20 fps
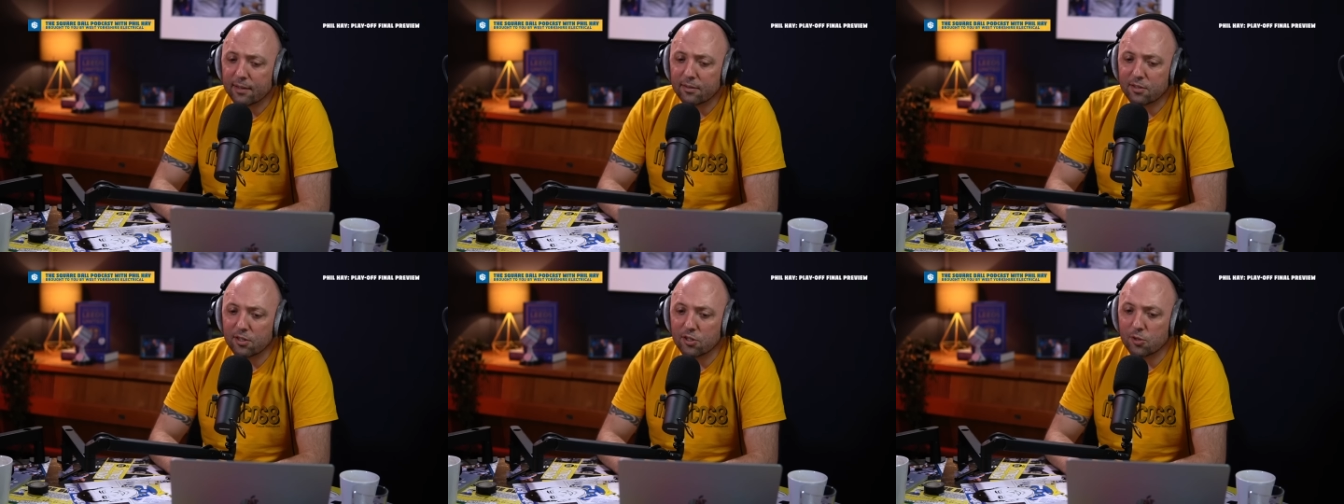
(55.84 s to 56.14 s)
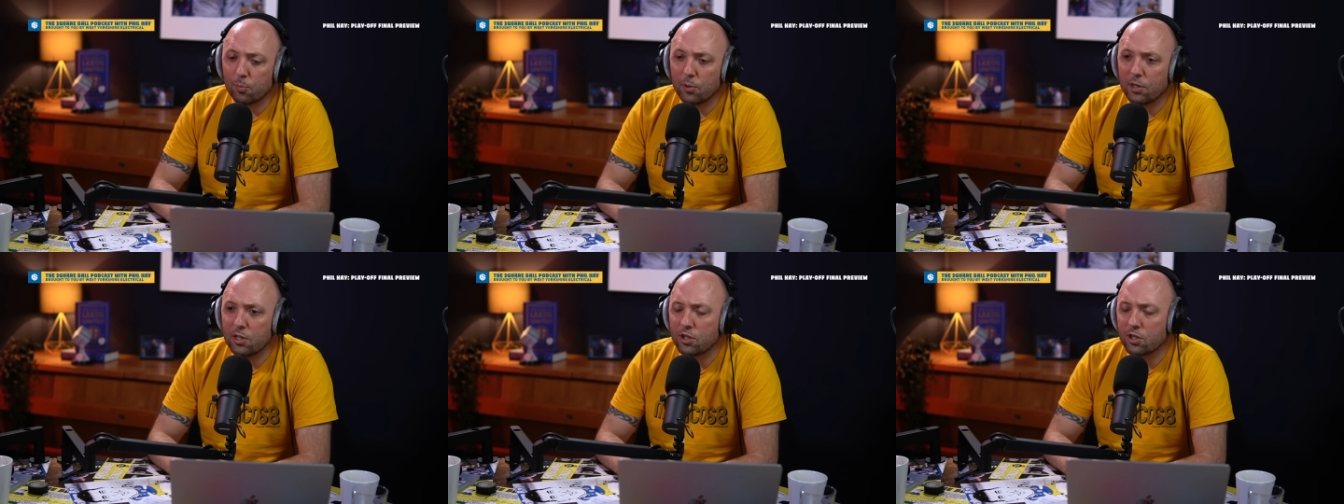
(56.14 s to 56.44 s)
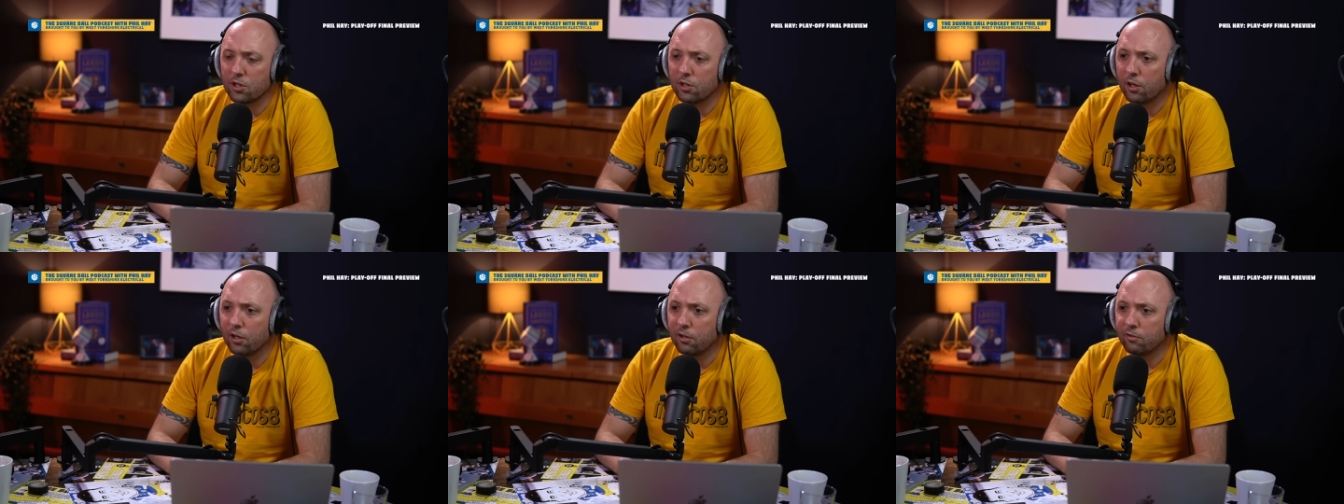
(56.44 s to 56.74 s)
the
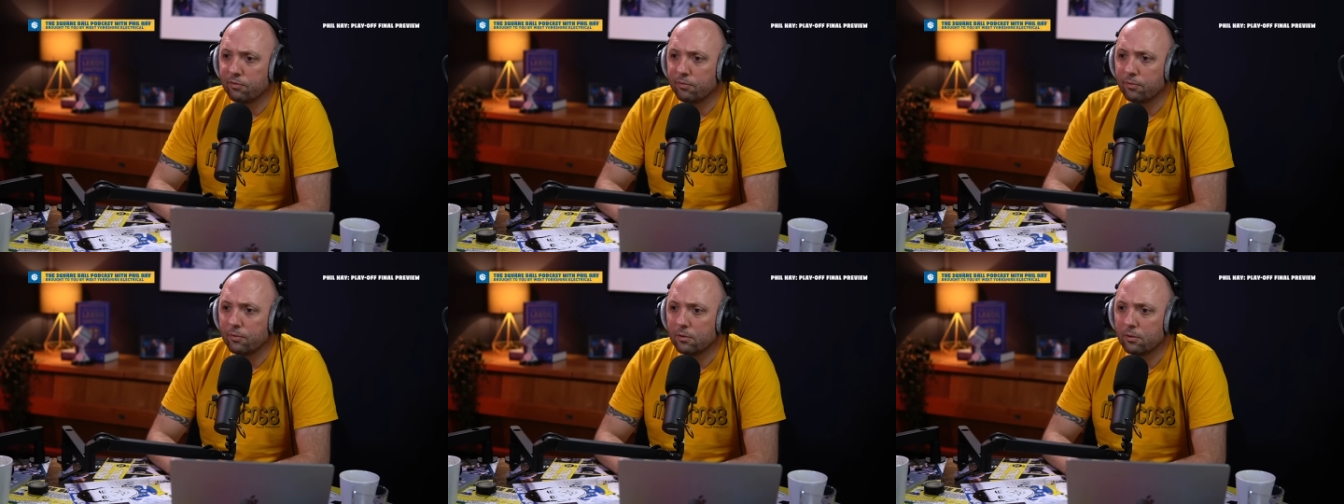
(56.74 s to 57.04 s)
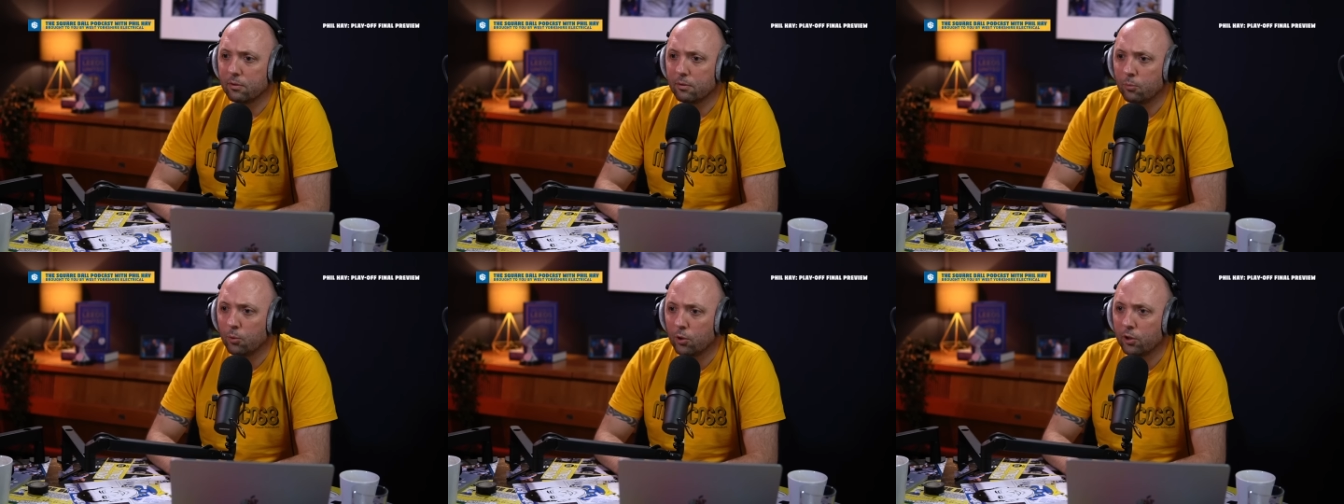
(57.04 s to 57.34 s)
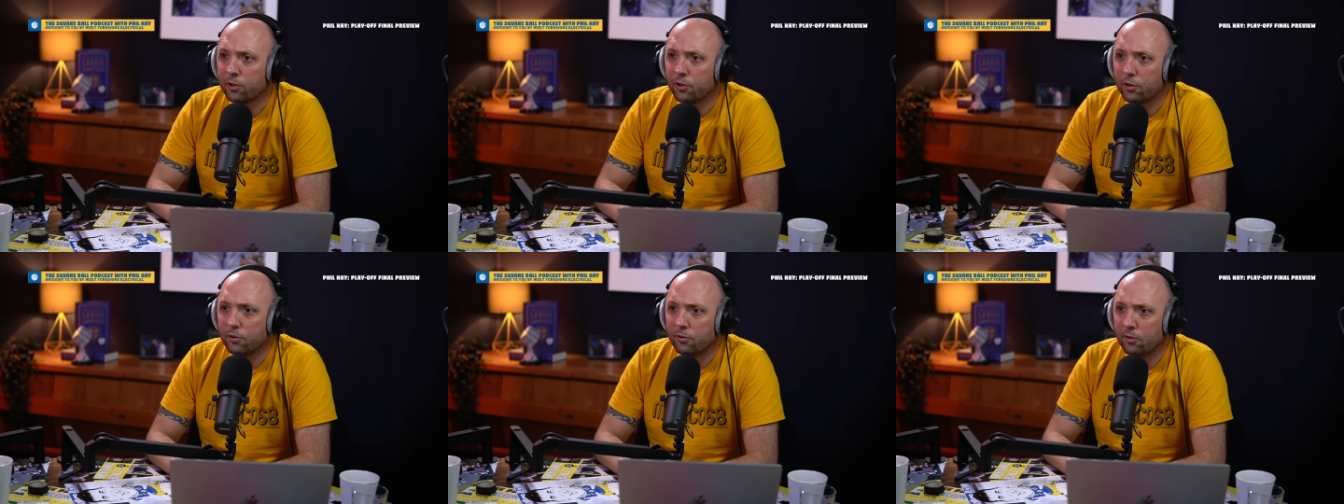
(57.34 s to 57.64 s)
anticipation of
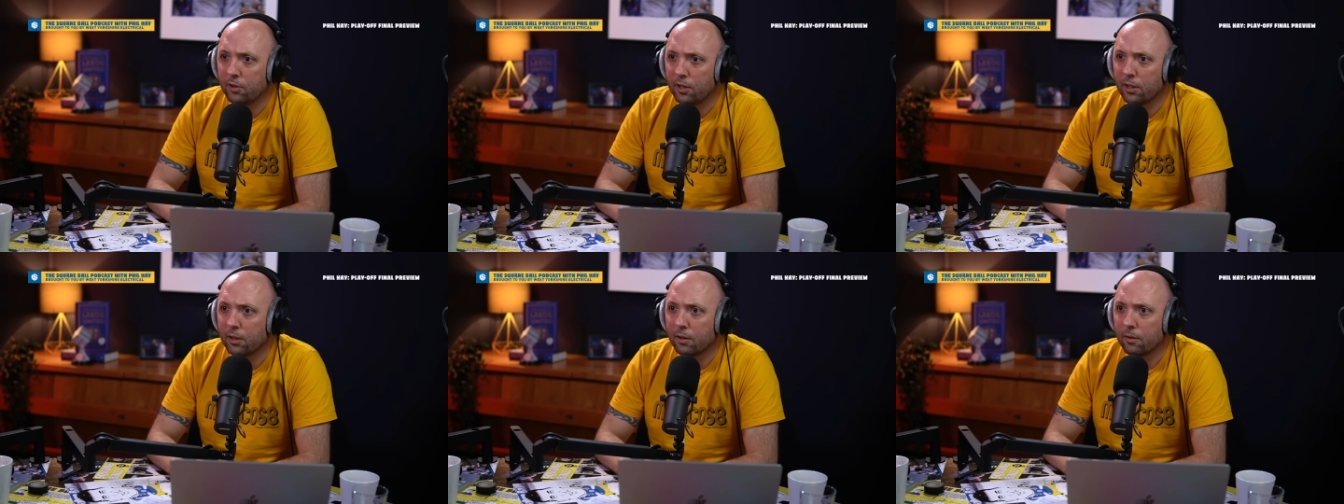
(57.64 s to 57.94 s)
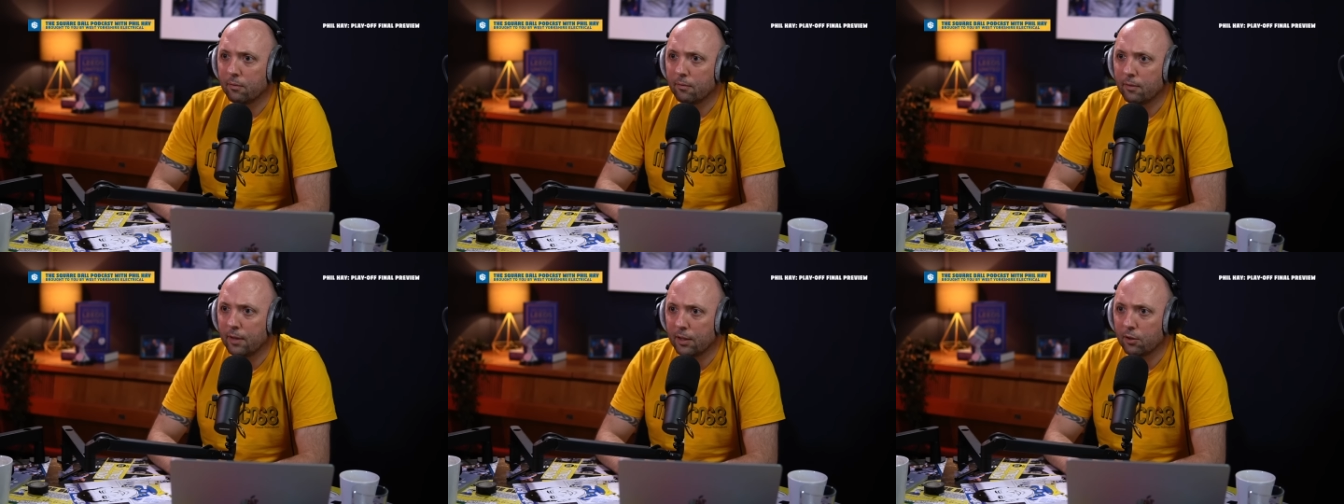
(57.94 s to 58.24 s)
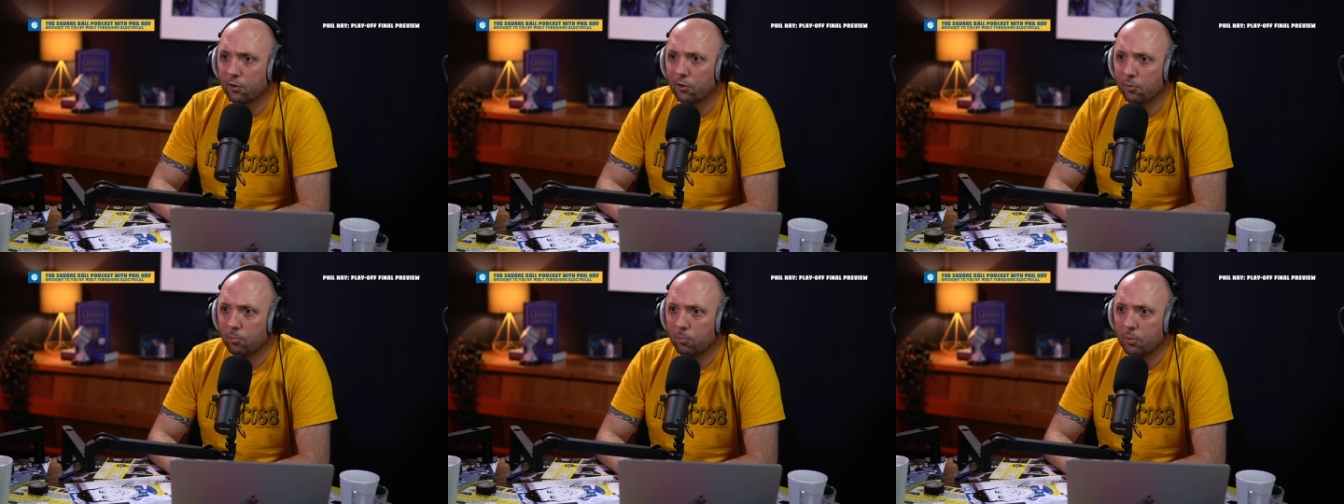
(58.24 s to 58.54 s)
what a good day
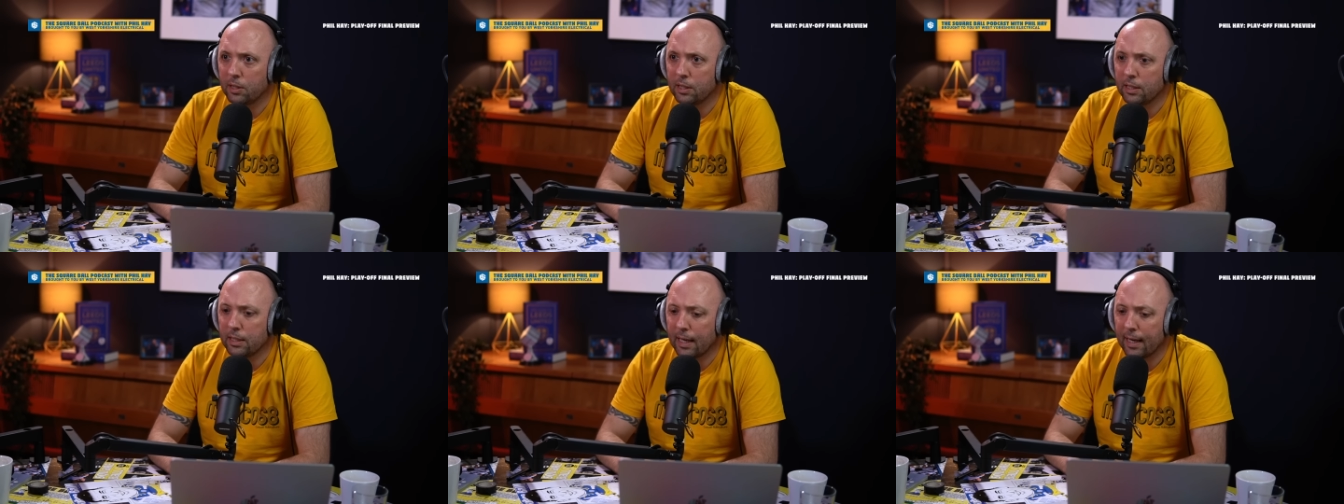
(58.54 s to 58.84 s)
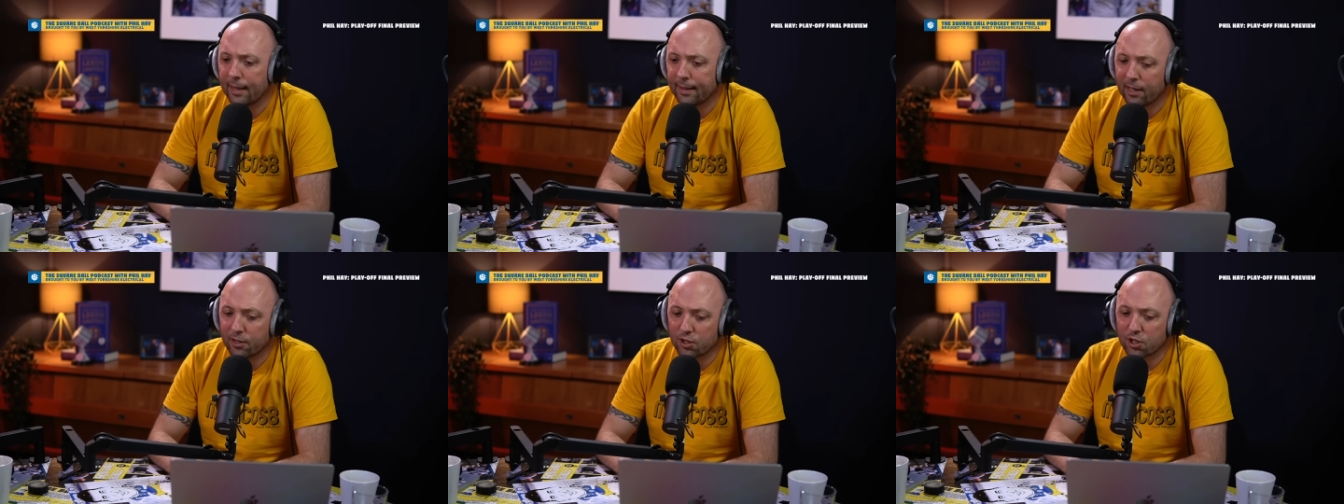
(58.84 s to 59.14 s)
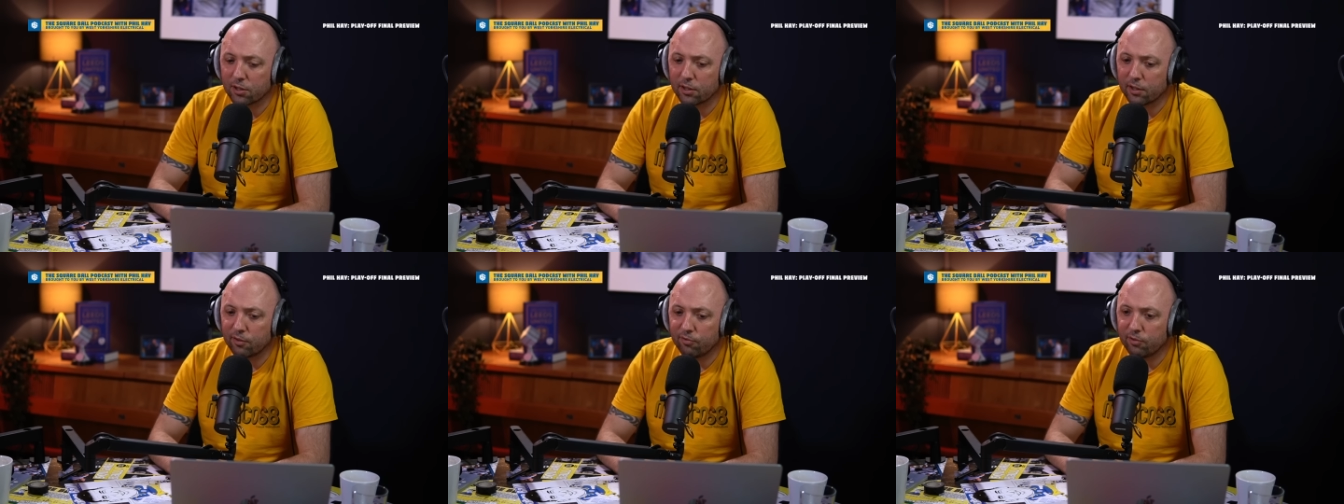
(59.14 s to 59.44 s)
it could be, and
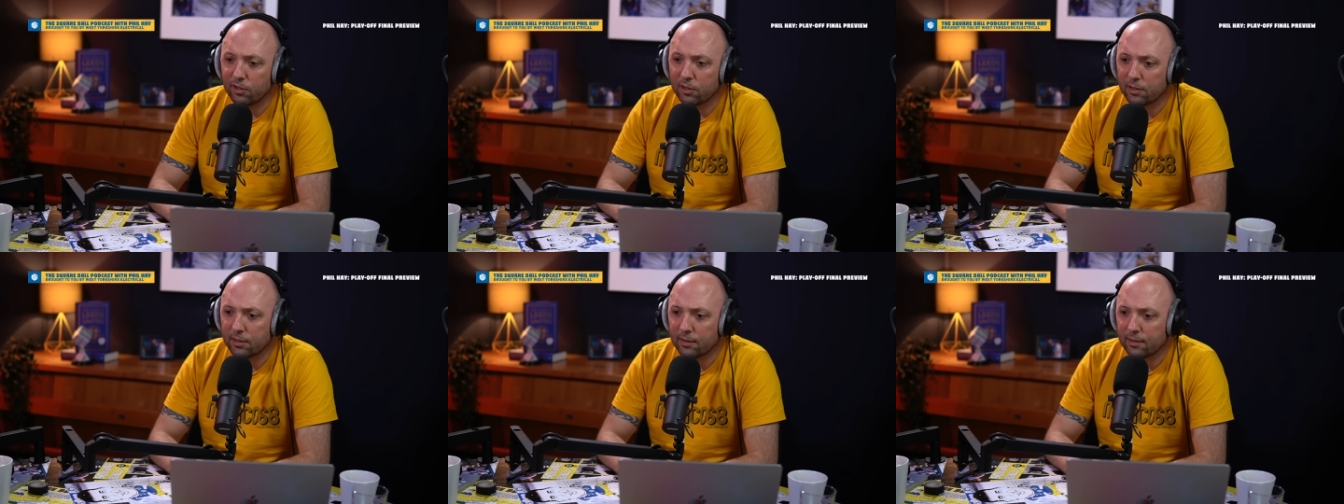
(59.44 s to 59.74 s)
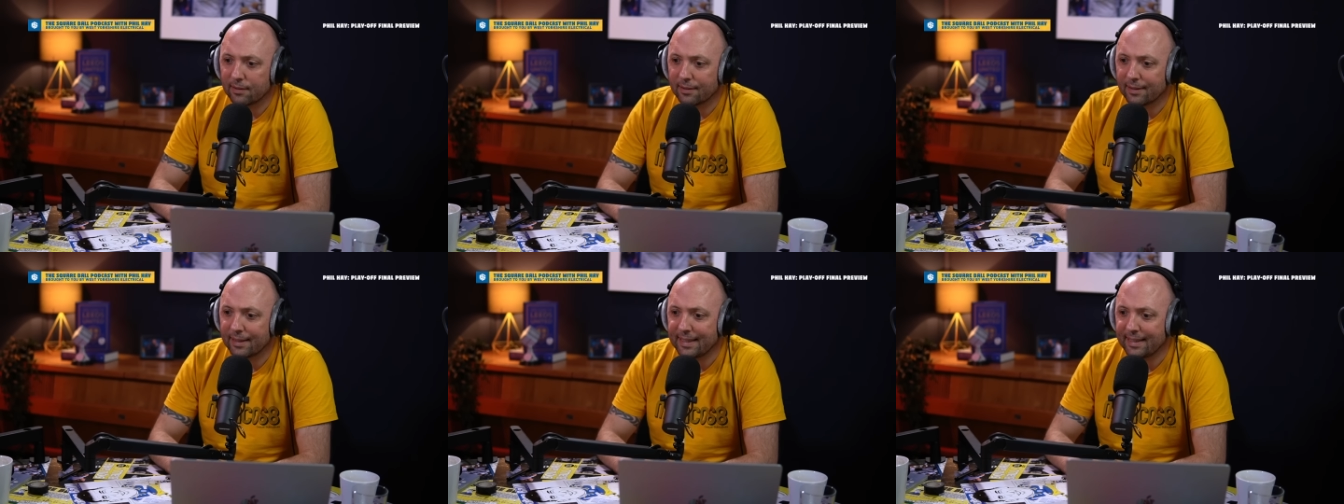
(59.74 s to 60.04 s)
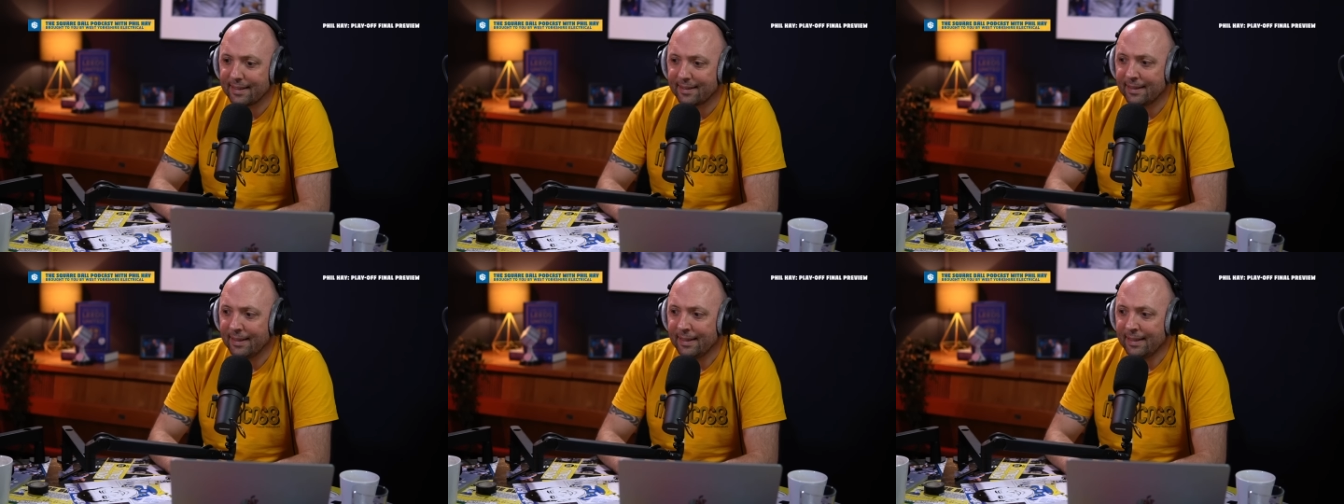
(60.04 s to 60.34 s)
actually feeling
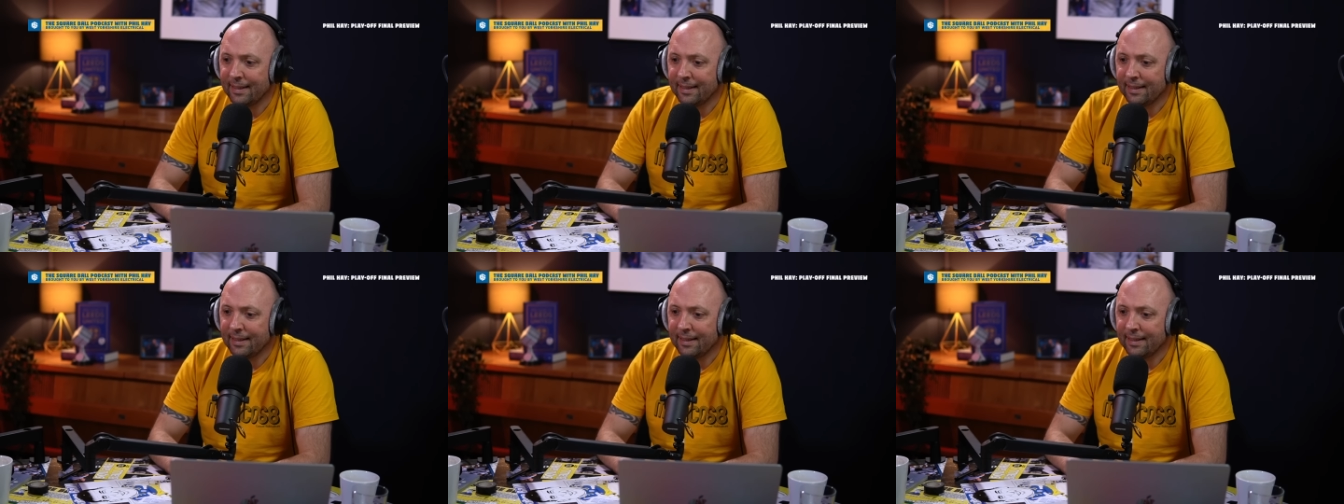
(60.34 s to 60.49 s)
like